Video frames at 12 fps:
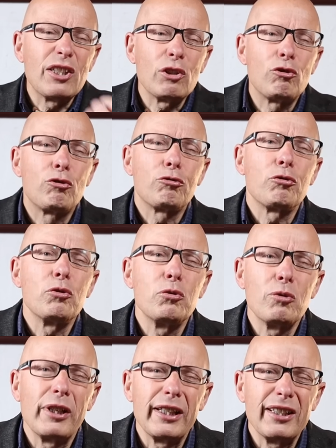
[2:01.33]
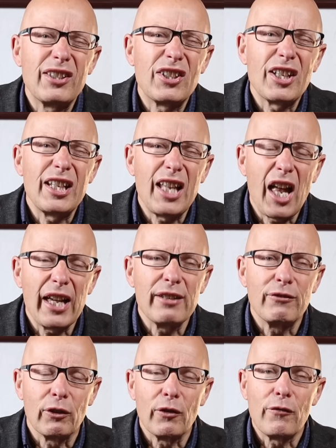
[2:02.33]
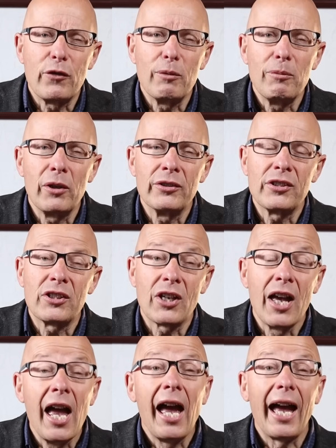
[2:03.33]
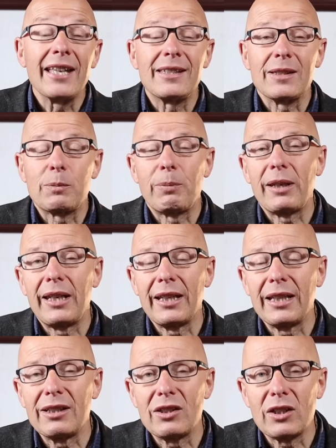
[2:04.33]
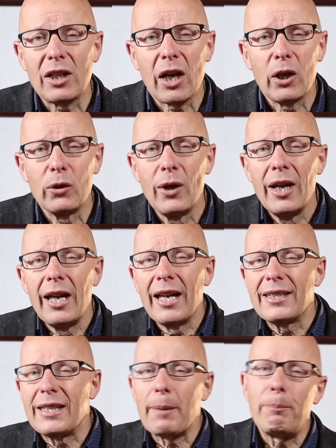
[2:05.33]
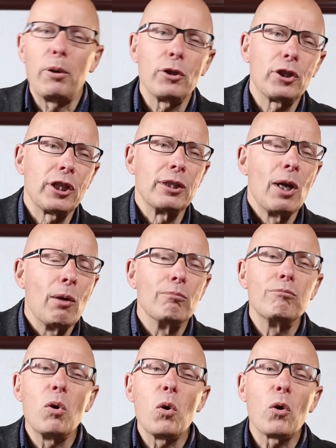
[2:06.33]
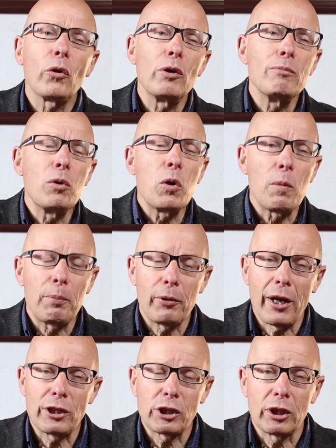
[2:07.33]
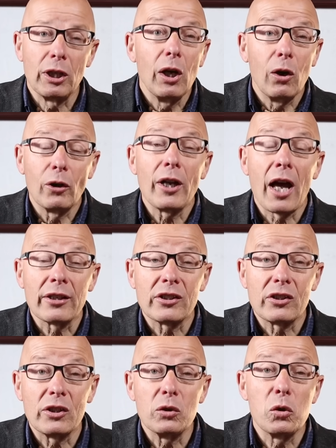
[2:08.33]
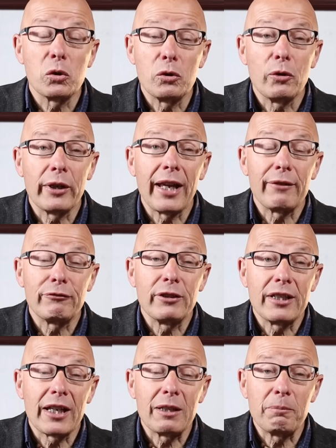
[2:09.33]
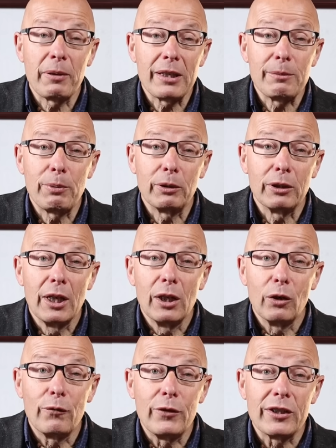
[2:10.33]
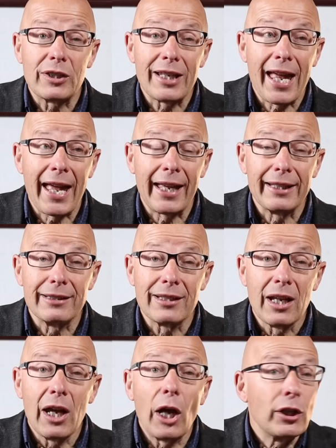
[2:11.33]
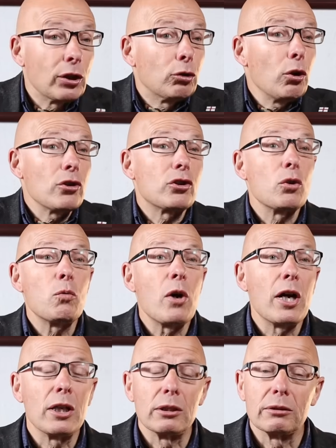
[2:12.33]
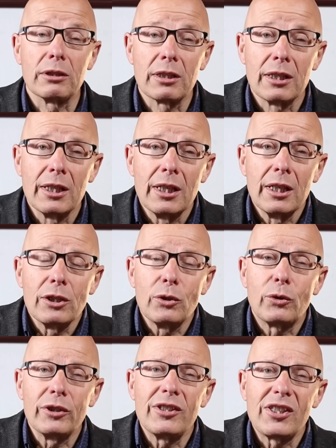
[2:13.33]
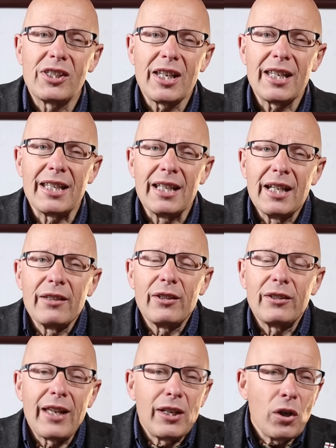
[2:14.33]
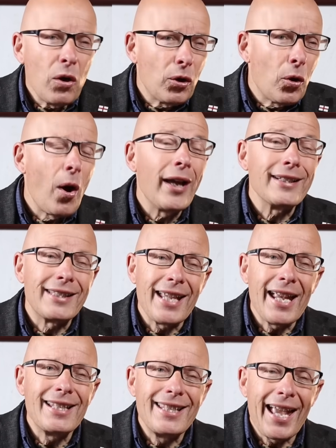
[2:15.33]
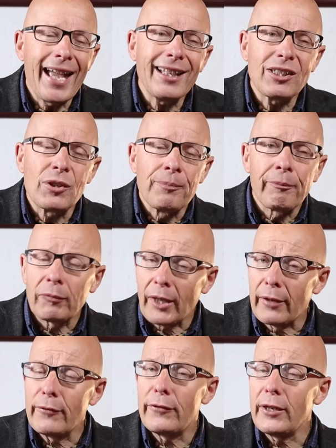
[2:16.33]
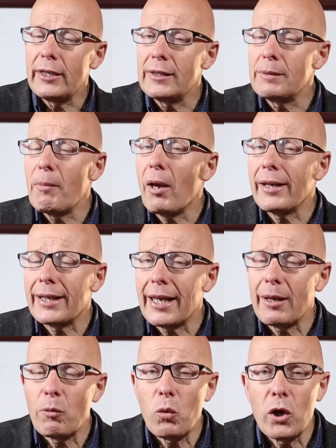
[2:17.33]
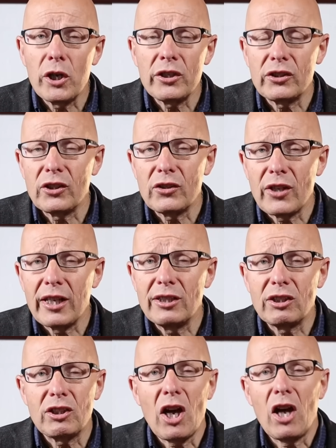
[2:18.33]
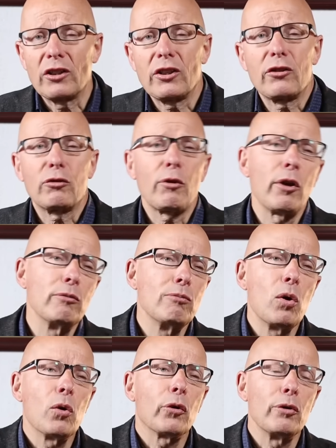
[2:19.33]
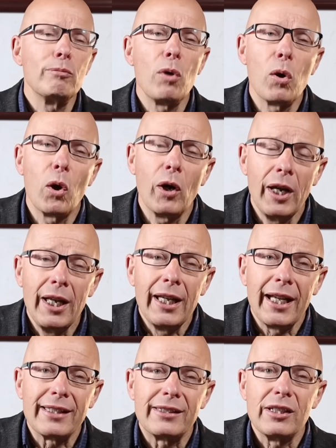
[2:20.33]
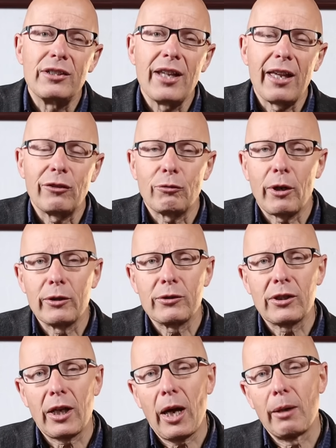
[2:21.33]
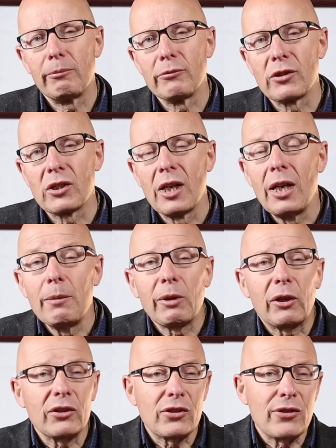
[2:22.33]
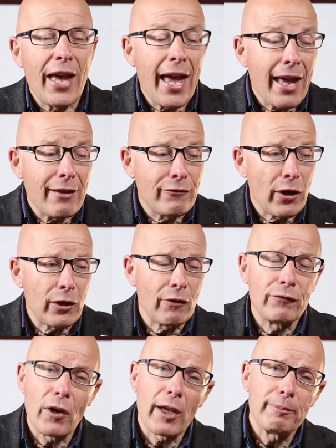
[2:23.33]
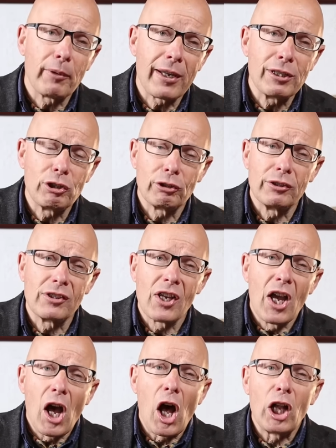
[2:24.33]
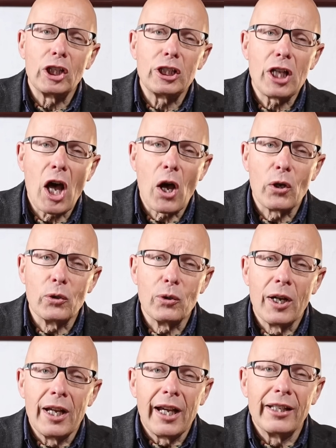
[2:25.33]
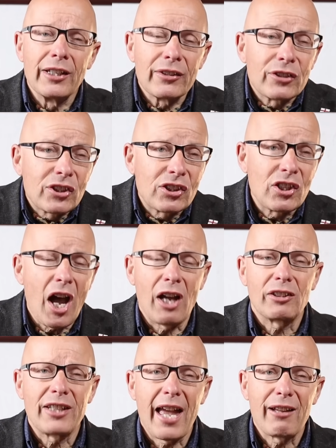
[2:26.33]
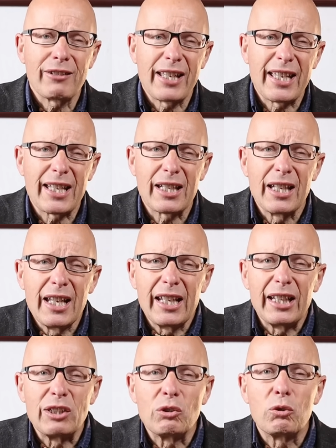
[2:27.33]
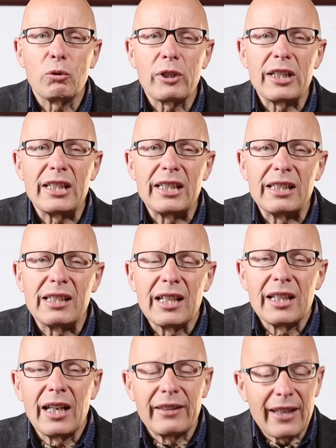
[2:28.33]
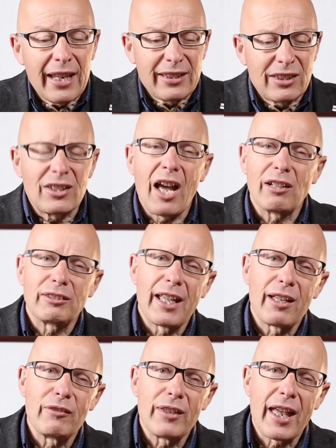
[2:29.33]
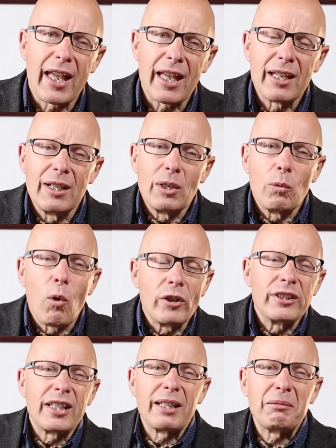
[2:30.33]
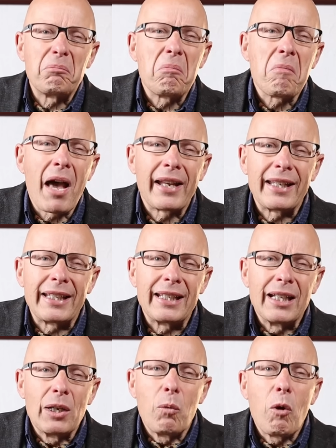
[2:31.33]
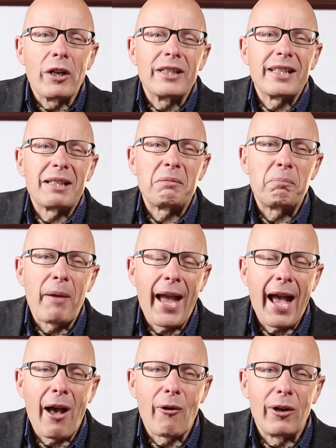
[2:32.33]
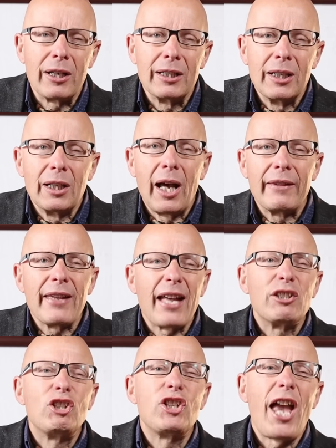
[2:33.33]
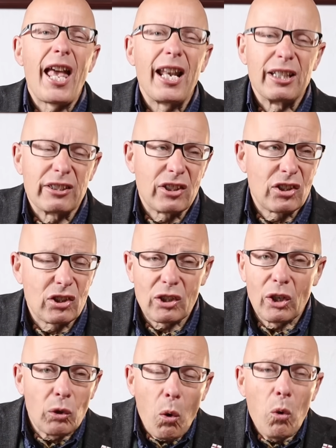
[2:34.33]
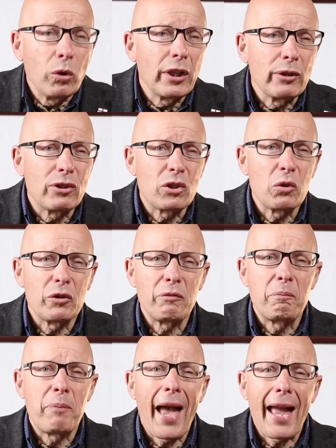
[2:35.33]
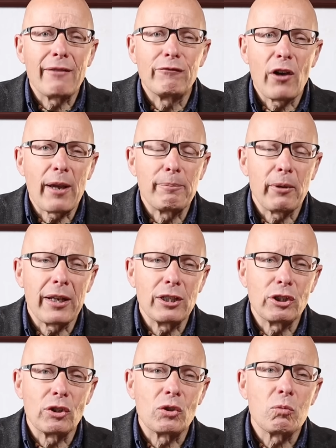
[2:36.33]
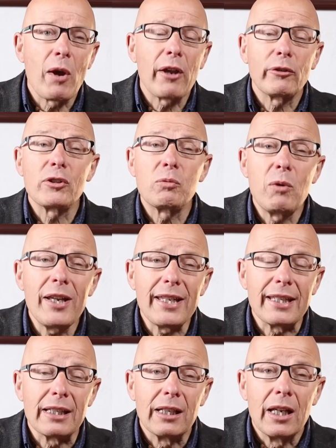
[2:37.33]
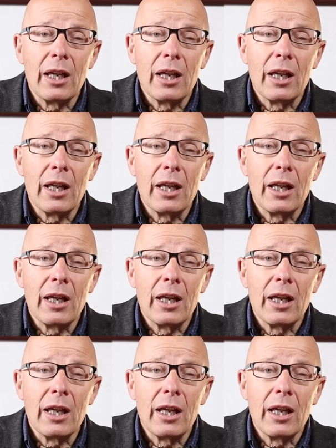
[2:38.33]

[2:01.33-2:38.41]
the drooling saliva of the monster as it's beginning to go, as they're pushing more and more pressure on us, the ordinary everyday people of this land. And across the world, you can see that they're not quite dead yet, and things might get worse as they start to throw more and more as the death rose comes, because their vibrations are low and are stuck down here in greed. They're stuck down there wanting money, wanting power. They're jealous and all those sort of bad vibrations. Whereas we,